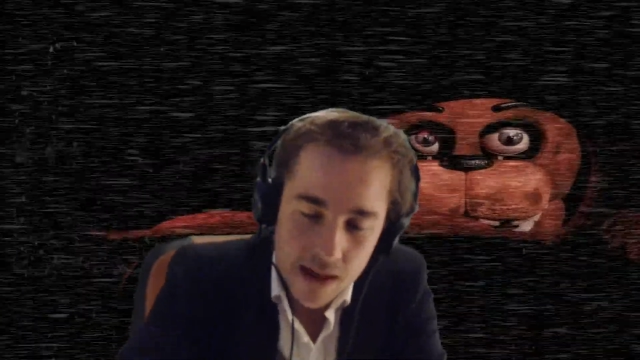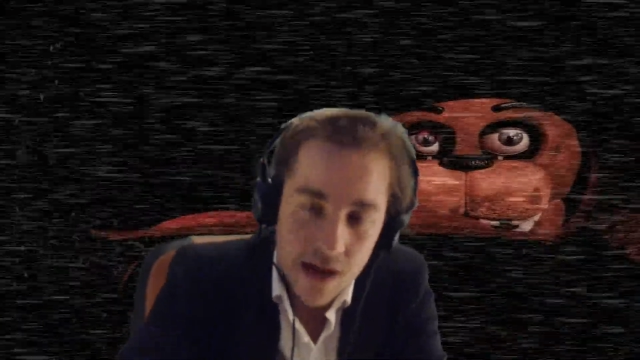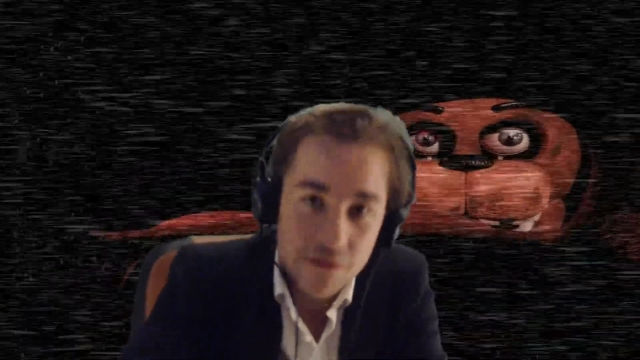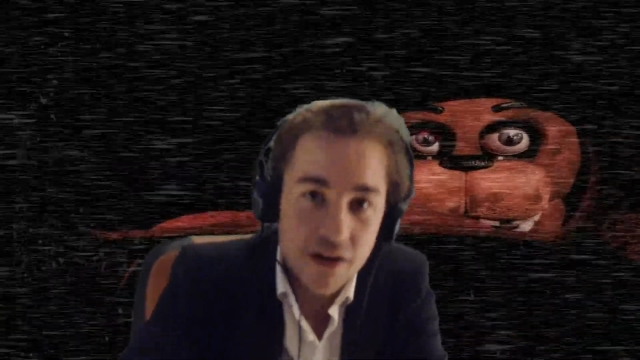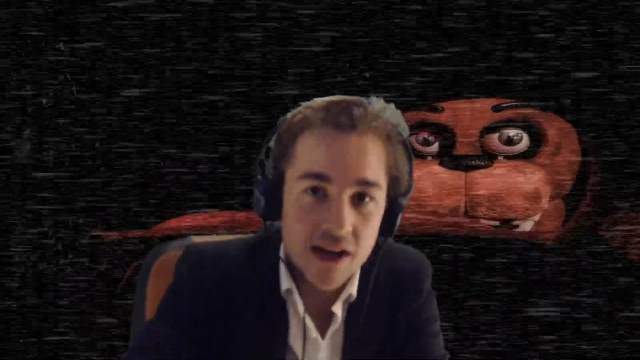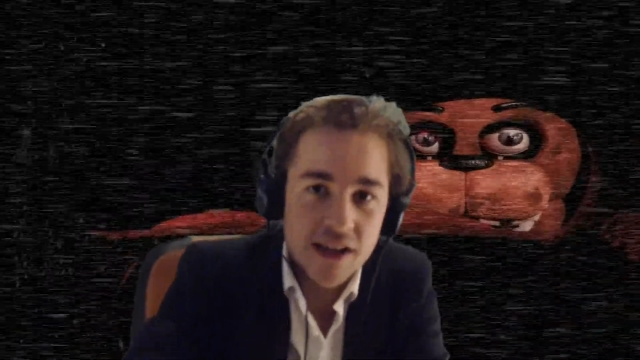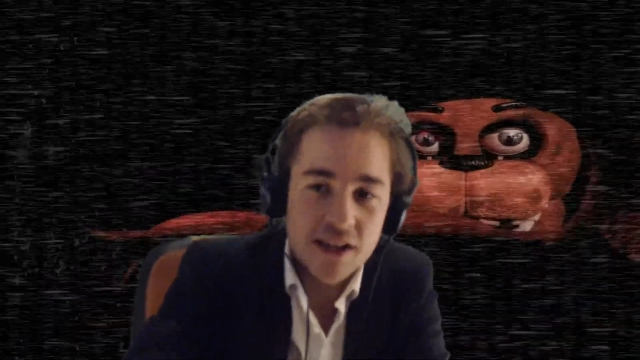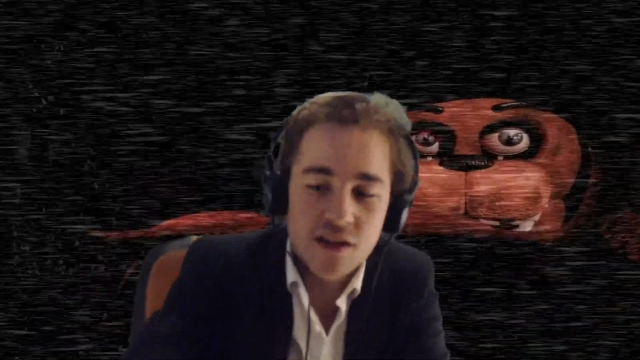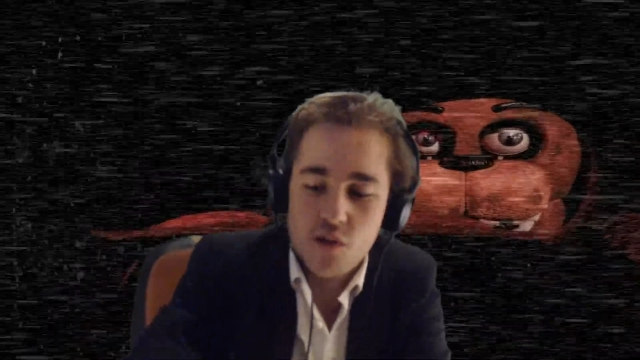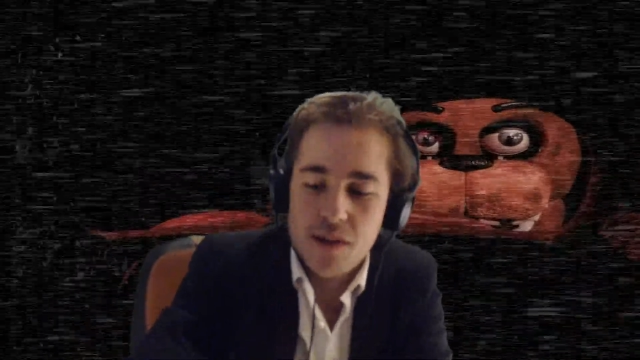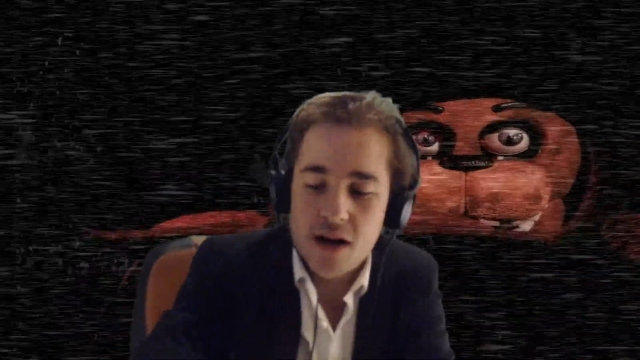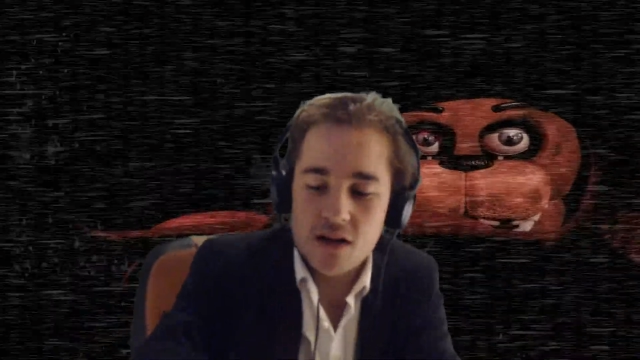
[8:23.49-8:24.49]
I think I need a
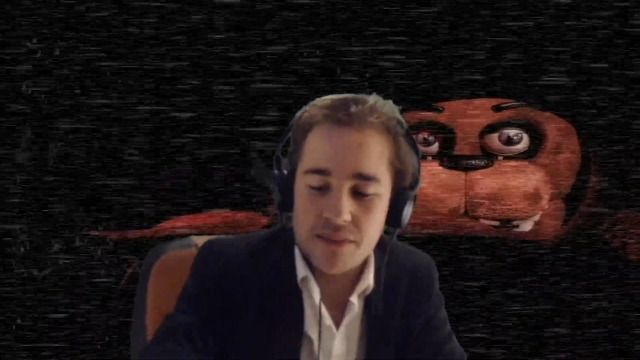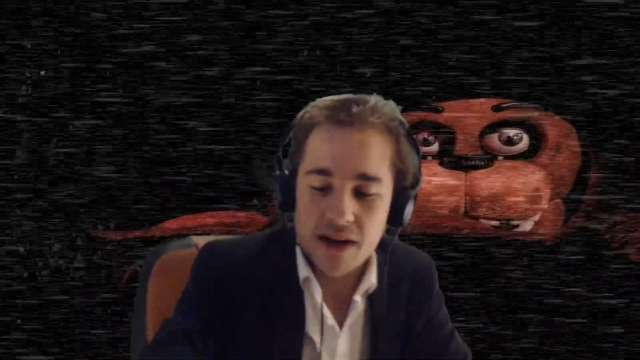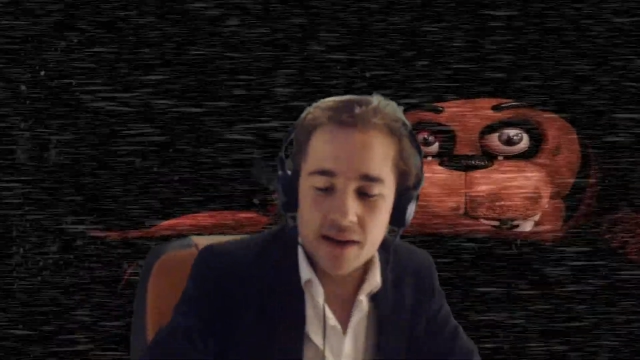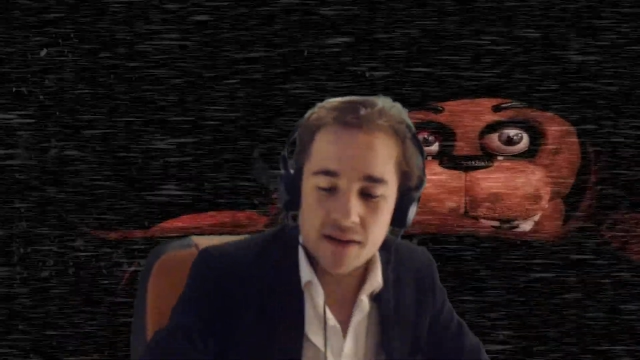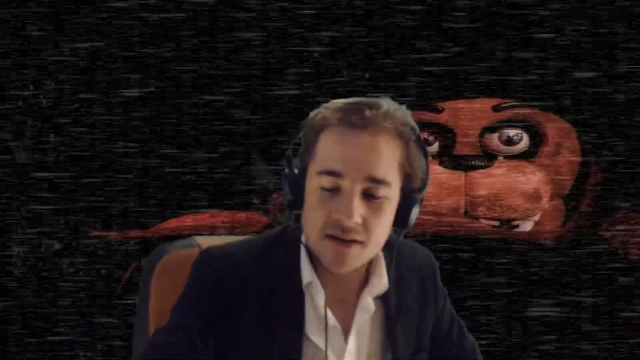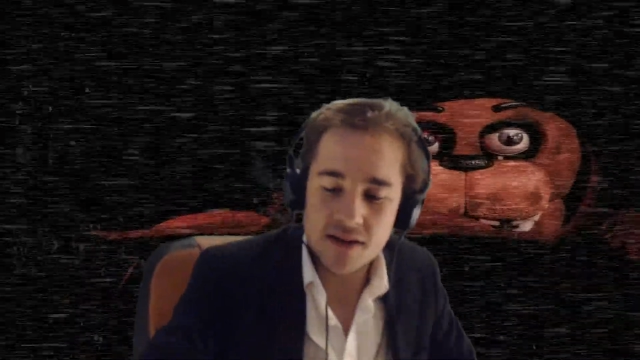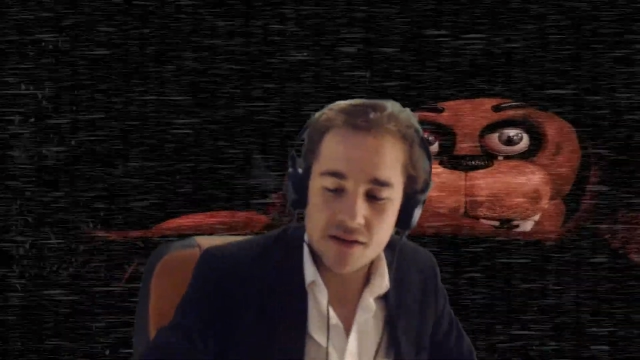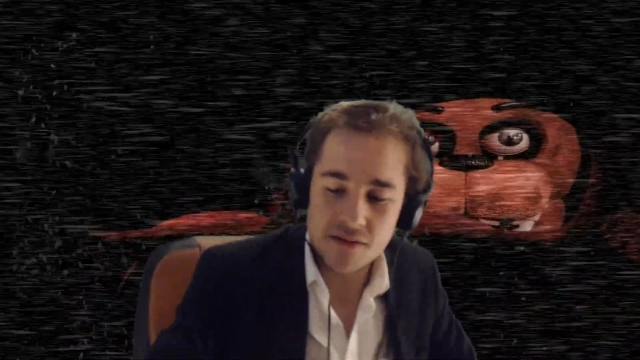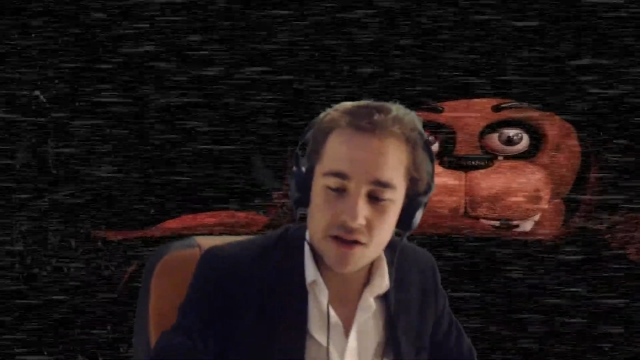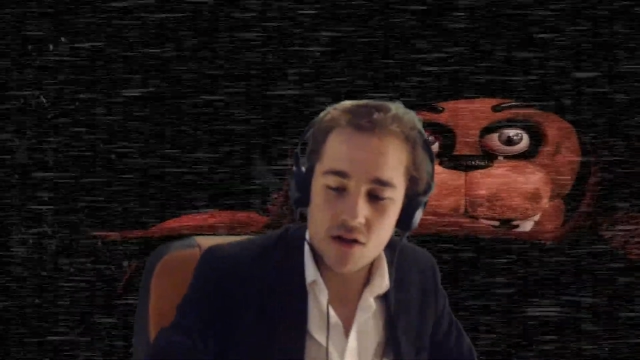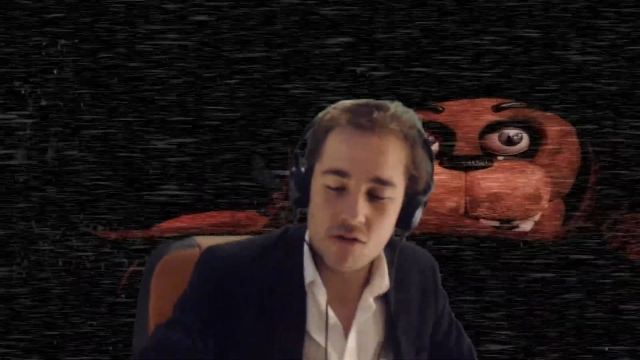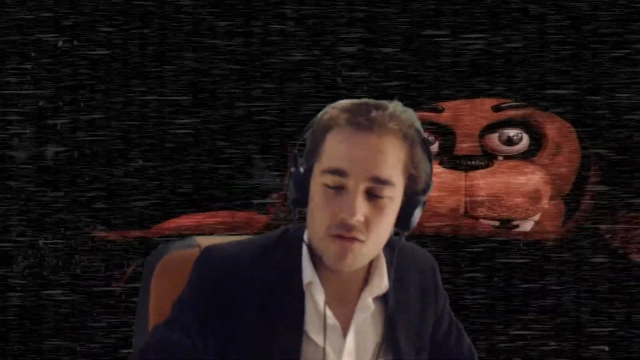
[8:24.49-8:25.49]
new mouse mat because this
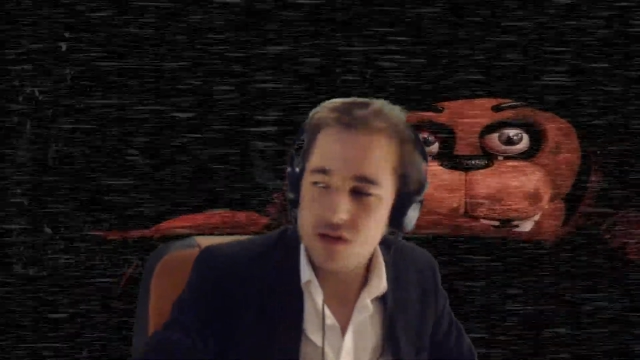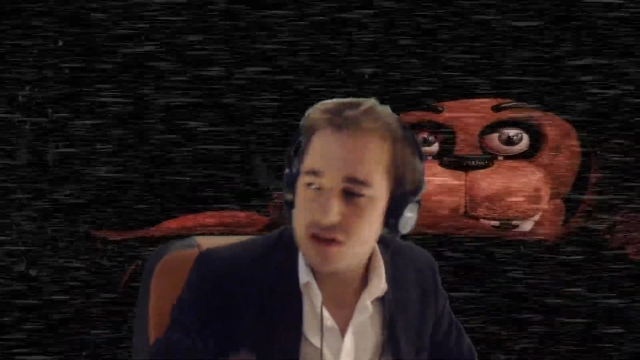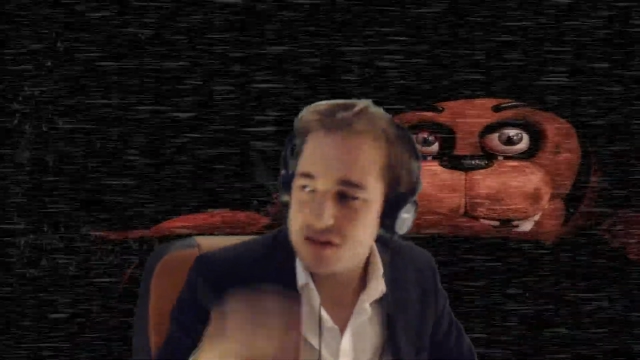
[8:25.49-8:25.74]
one's old